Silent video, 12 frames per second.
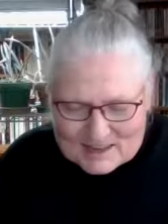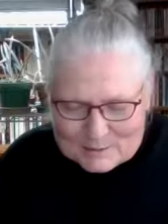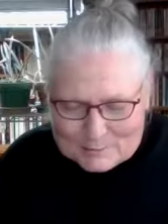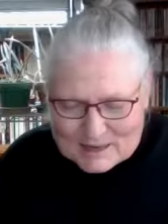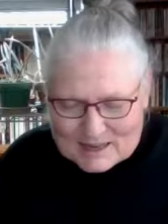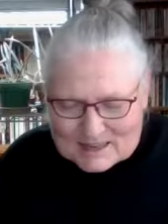and
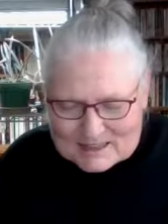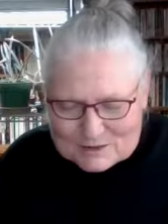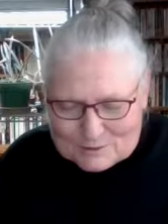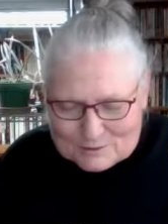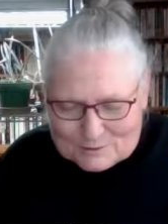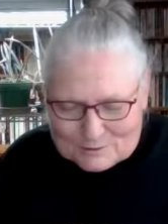because
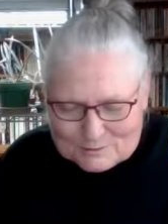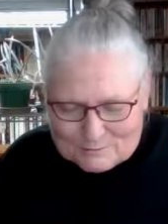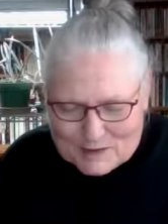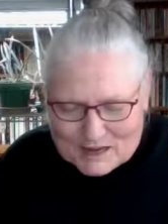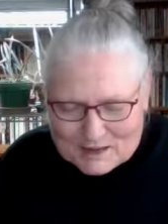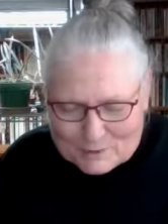you
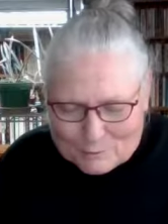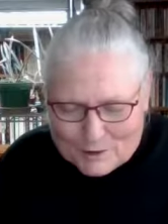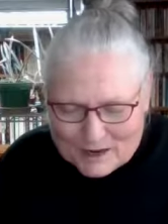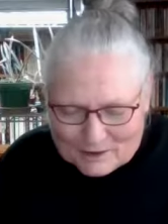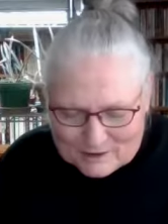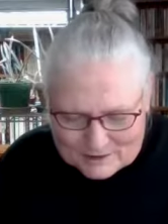made a
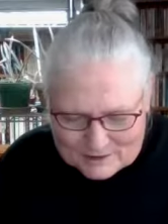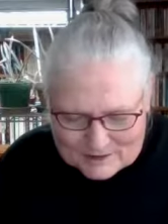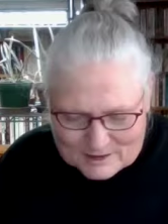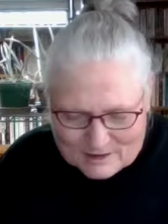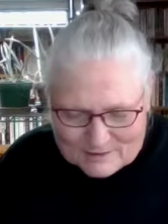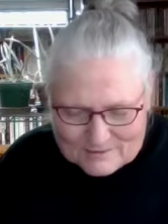record
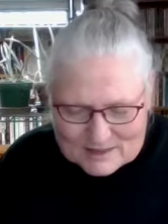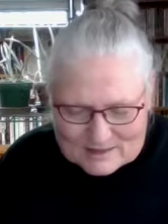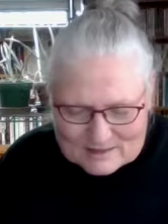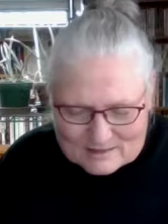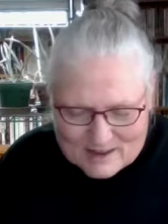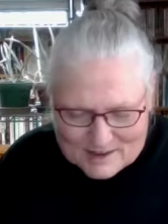of
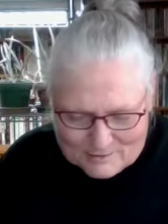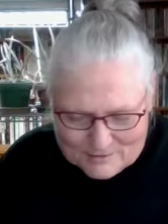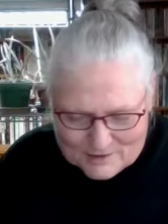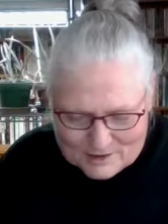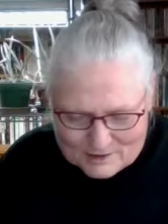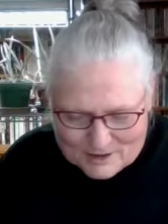his life
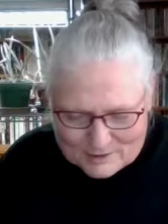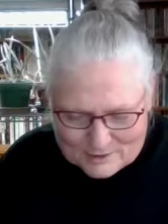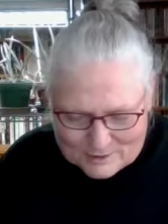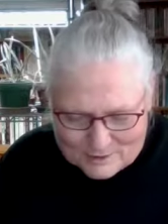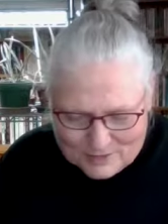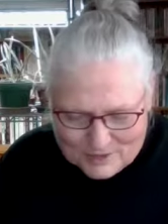here on
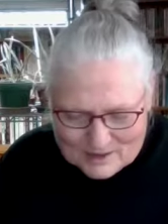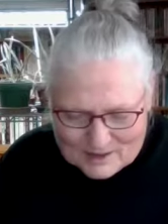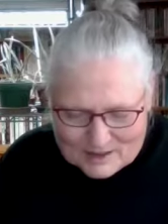earth.